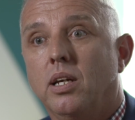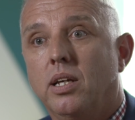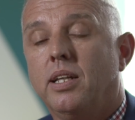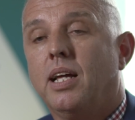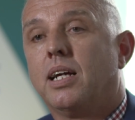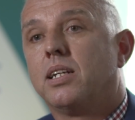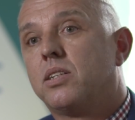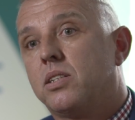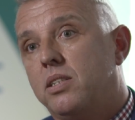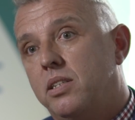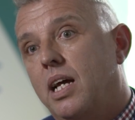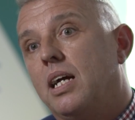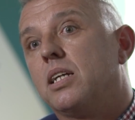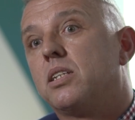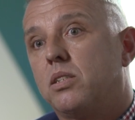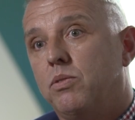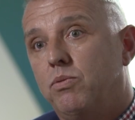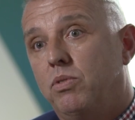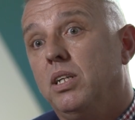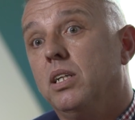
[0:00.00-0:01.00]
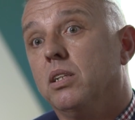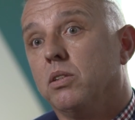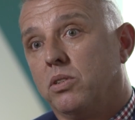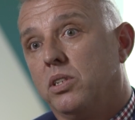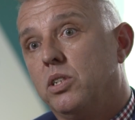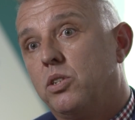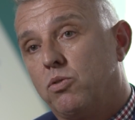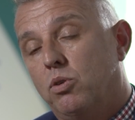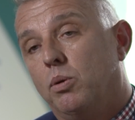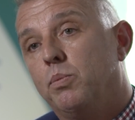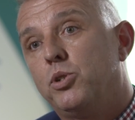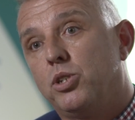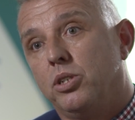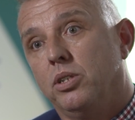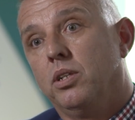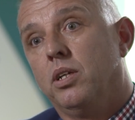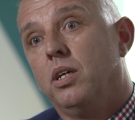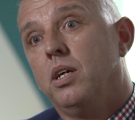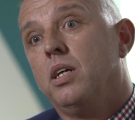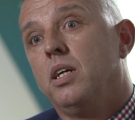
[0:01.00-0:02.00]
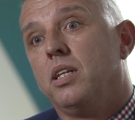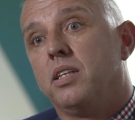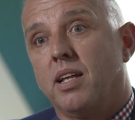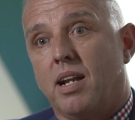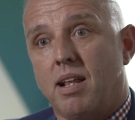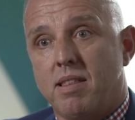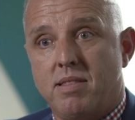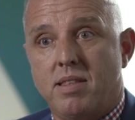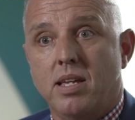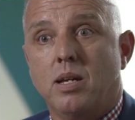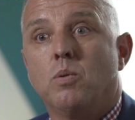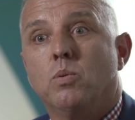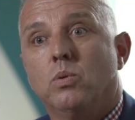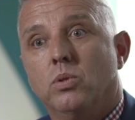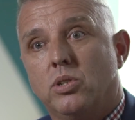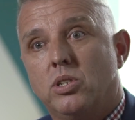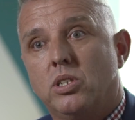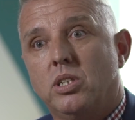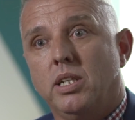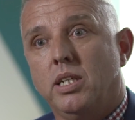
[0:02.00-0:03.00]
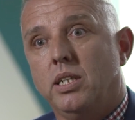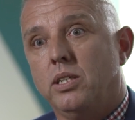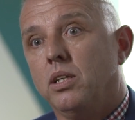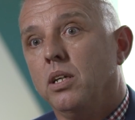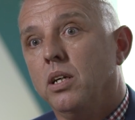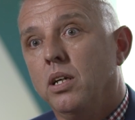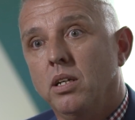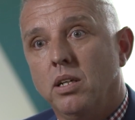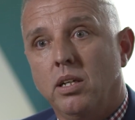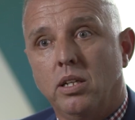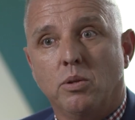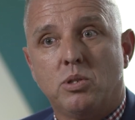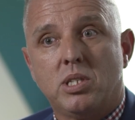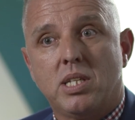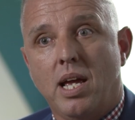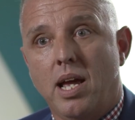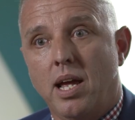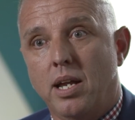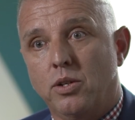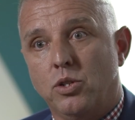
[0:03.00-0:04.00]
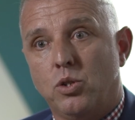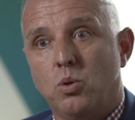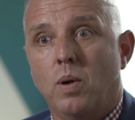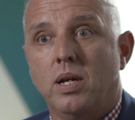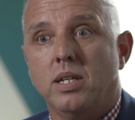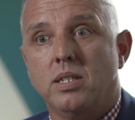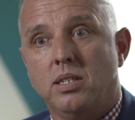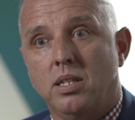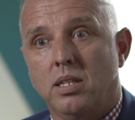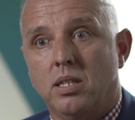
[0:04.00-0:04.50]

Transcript: And that's that's the real disruption that I think we'll see you know, 10, 20,